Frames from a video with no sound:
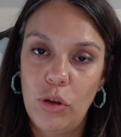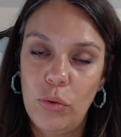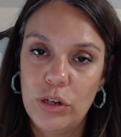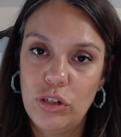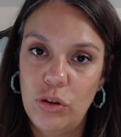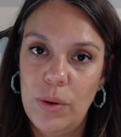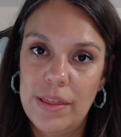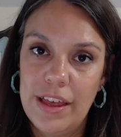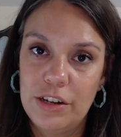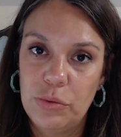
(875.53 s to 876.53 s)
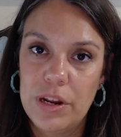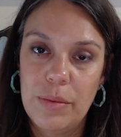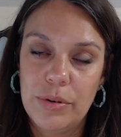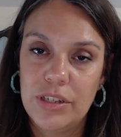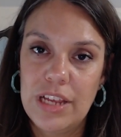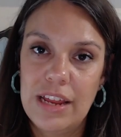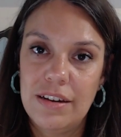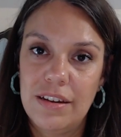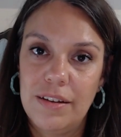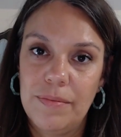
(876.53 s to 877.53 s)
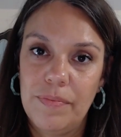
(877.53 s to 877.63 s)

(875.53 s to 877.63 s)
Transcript: who are doing that 20%